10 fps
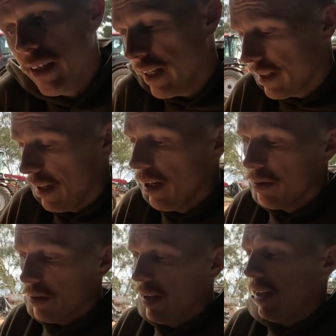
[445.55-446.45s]
I guess it
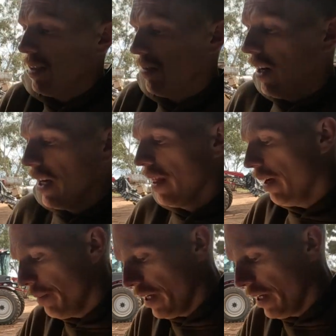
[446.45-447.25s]
helps when it doesn't rain that